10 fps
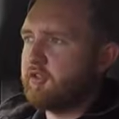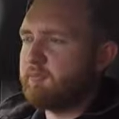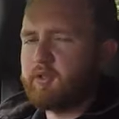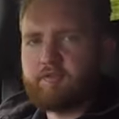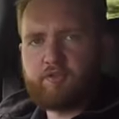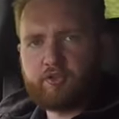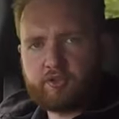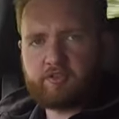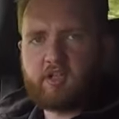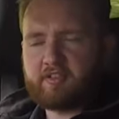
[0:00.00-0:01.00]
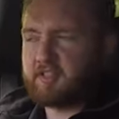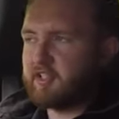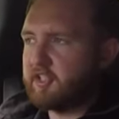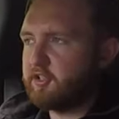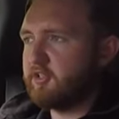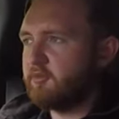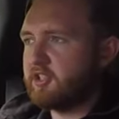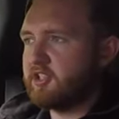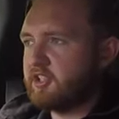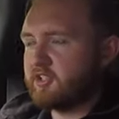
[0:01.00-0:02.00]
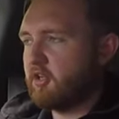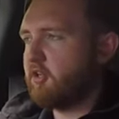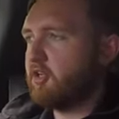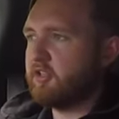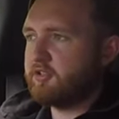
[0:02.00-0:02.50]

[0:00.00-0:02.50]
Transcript: but for the driving that I do, which is a lot